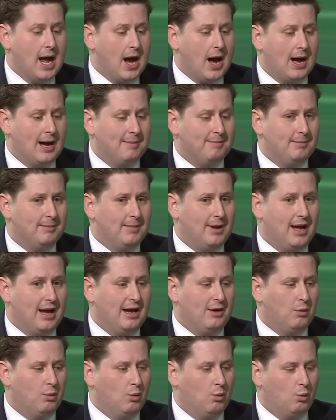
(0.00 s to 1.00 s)
Um,
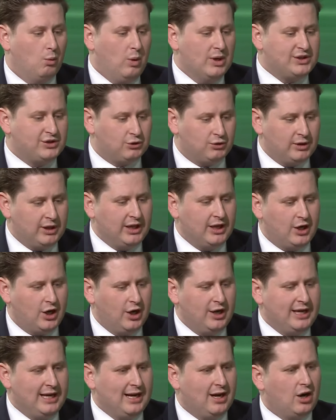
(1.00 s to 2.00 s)
uh, what's really
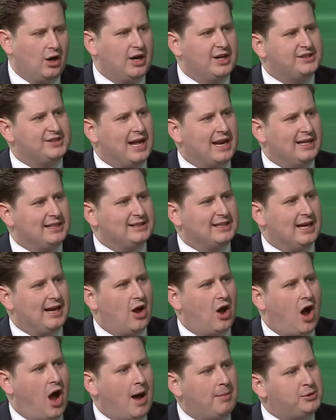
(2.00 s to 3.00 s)
good here is that it's
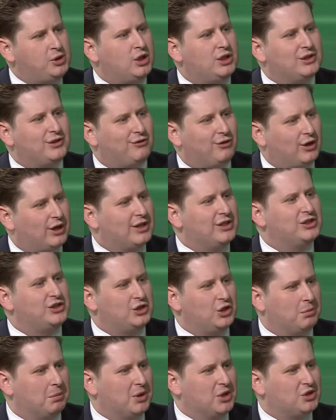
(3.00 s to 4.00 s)
options for
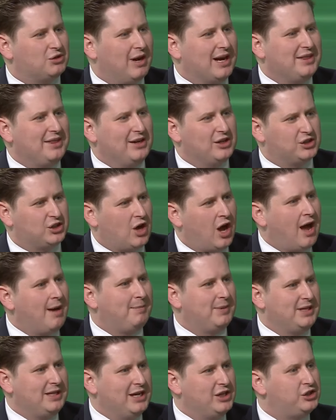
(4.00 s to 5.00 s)
consumers, right? There's
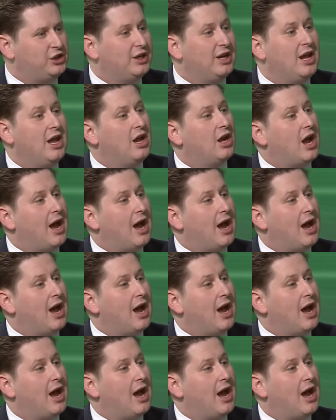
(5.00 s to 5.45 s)
competition.